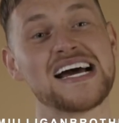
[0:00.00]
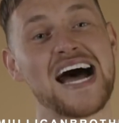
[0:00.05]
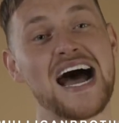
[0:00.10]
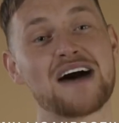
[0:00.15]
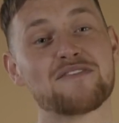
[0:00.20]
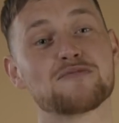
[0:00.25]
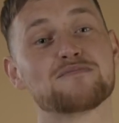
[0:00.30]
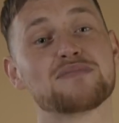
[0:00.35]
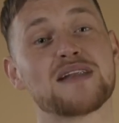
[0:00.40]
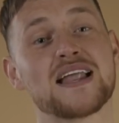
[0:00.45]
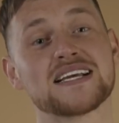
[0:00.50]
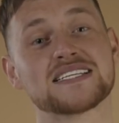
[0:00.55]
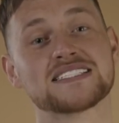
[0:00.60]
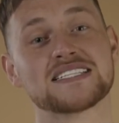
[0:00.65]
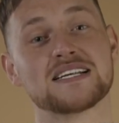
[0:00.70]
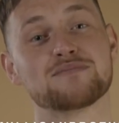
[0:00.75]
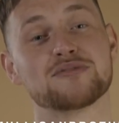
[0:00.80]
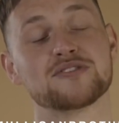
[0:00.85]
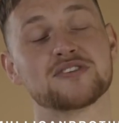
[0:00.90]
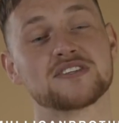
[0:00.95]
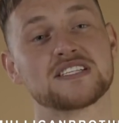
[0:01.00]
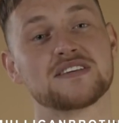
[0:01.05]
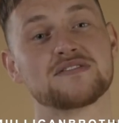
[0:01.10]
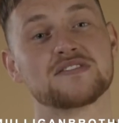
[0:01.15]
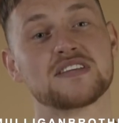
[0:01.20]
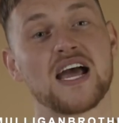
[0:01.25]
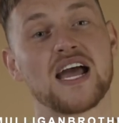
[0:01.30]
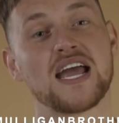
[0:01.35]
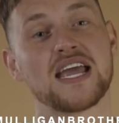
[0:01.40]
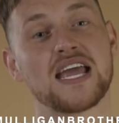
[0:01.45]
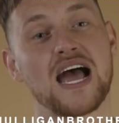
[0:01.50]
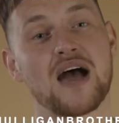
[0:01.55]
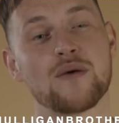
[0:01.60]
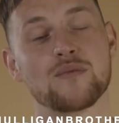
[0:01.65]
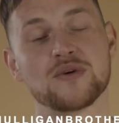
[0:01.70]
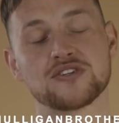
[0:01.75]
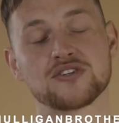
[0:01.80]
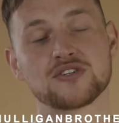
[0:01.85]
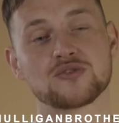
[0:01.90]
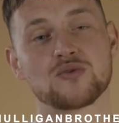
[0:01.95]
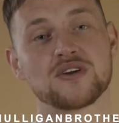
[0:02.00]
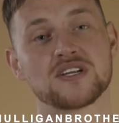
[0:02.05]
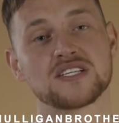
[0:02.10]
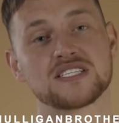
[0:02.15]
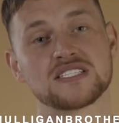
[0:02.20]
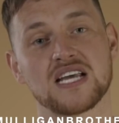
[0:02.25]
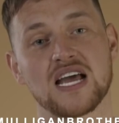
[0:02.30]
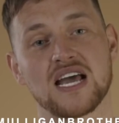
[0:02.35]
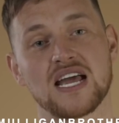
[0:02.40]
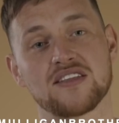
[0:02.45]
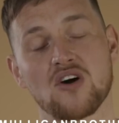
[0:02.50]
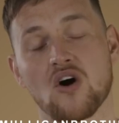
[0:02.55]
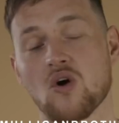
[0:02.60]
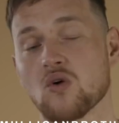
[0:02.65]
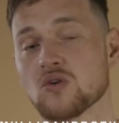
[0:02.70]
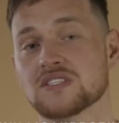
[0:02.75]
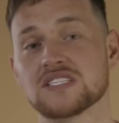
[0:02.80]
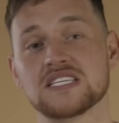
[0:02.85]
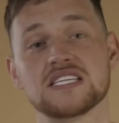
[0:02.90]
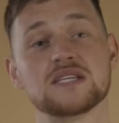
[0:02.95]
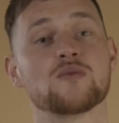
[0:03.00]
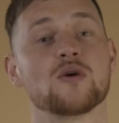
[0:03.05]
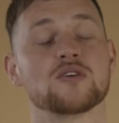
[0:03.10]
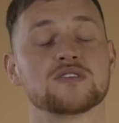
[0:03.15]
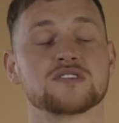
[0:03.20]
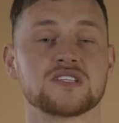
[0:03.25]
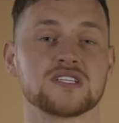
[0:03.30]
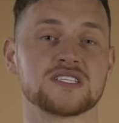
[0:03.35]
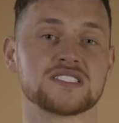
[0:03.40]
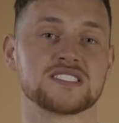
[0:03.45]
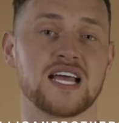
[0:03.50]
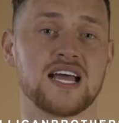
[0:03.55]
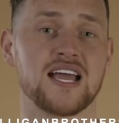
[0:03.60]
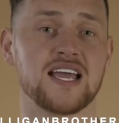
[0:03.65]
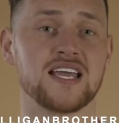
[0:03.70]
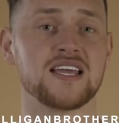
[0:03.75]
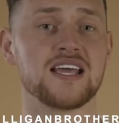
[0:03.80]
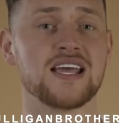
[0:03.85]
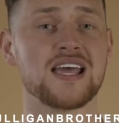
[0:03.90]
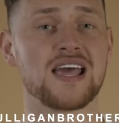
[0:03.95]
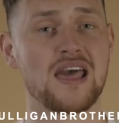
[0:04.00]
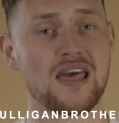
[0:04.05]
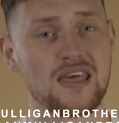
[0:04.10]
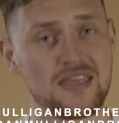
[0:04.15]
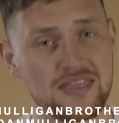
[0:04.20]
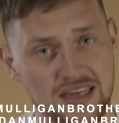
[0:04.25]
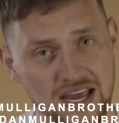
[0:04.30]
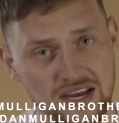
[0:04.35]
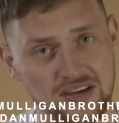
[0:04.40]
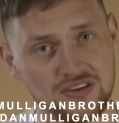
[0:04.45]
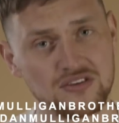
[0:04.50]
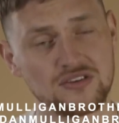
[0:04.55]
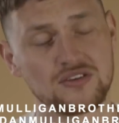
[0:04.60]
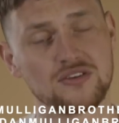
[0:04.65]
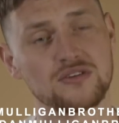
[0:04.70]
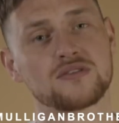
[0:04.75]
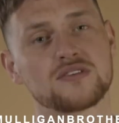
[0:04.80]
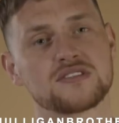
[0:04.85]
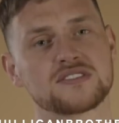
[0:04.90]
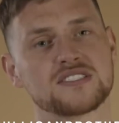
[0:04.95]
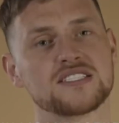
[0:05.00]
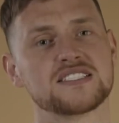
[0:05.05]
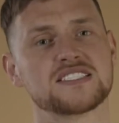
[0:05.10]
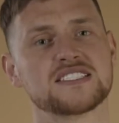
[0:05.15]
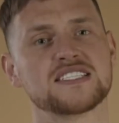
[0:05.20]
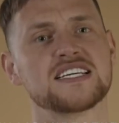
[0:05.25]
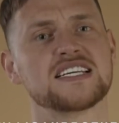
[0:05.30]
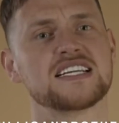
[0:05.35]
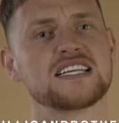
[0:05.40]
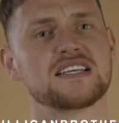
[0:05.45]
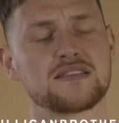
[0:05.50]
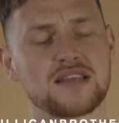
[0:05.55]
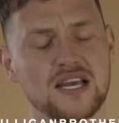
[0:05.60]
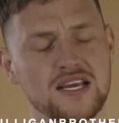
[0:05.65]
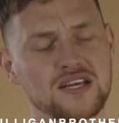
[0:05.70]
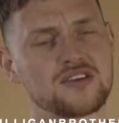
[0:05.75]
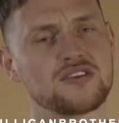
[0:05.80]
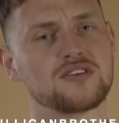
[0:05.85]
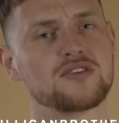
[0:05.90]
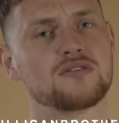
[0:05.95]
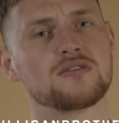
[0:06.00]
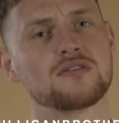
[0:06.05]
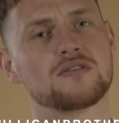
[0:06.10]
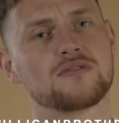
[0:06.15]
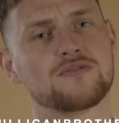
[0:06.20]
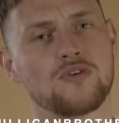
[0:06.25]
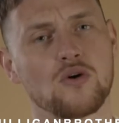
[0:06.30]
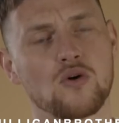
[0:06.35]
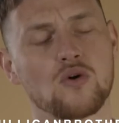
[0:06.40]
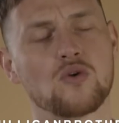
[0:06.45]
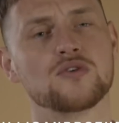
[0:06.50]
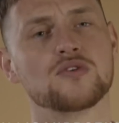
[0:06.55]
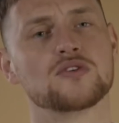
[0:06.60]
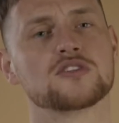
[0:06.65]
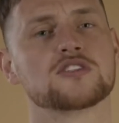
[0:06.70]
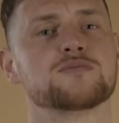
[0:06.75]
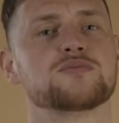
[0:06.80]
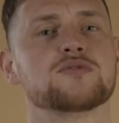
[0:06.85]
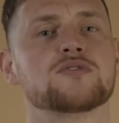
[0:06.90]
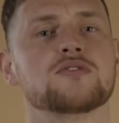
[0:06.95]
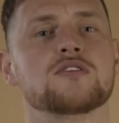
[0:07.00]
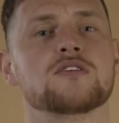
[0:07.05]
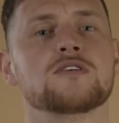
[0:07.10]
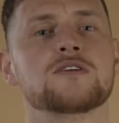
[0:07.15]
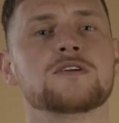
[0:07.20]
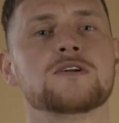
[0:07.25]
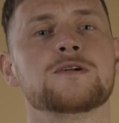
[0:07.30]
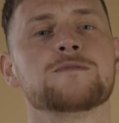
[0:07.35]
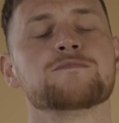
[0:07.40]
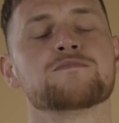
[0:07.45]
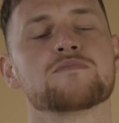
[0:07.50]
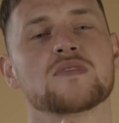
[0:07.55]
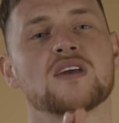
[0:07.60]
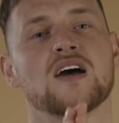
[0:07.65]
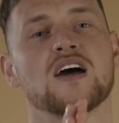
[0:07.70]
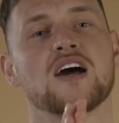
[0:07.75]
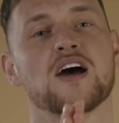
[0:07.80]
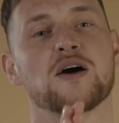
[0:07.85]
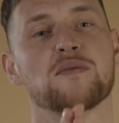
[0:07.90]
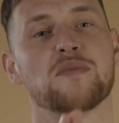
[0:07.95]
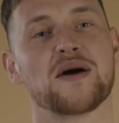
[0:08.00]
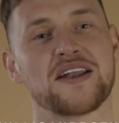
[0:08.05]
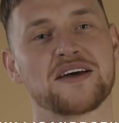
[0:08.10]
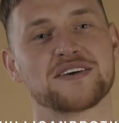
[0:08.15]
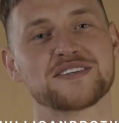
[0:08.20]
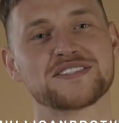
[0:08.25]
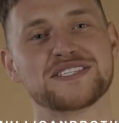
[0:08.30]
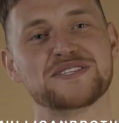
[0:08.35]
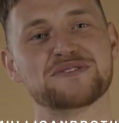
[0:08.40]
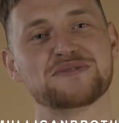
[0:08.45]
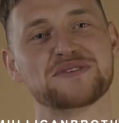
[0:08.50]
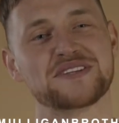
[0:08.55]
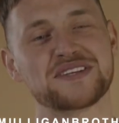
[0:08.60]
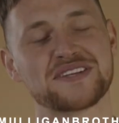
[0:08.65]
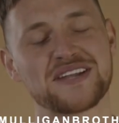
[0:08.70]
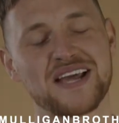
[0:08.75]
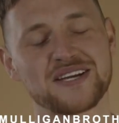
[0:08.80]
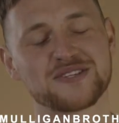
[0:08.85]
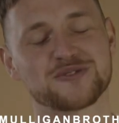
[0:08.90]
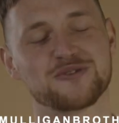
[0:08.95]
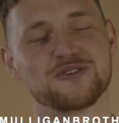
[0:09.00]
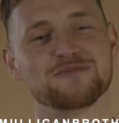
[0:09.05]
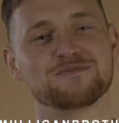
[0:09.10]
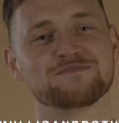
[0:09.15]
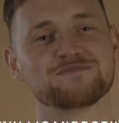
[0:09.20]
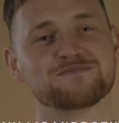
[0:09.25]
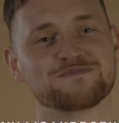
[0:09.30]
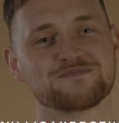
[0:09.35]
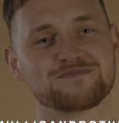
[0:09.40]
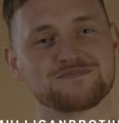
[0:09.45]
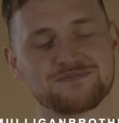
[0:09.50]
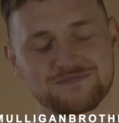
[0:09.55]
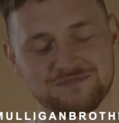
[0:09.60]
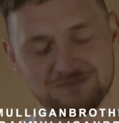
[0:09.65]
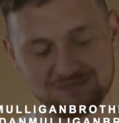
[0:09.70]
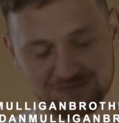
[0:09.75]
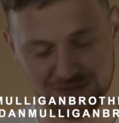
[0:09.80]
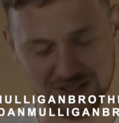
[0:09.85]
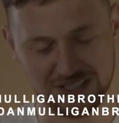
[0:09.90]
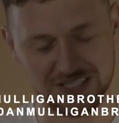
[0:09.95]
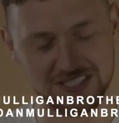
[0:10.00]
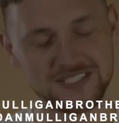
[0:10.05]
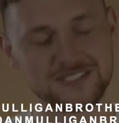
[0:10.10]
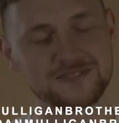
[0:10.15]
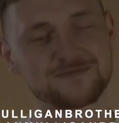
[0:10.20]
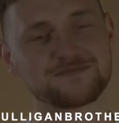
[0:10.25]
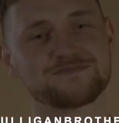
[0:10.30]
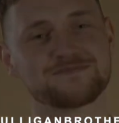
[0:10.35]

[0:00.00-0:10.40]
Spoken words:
Have a blessed and productive day, and we just want to say, the whole team wants to say, thank you. Sincerely, thank you for all your support, and I'll see you in the next one. Peace.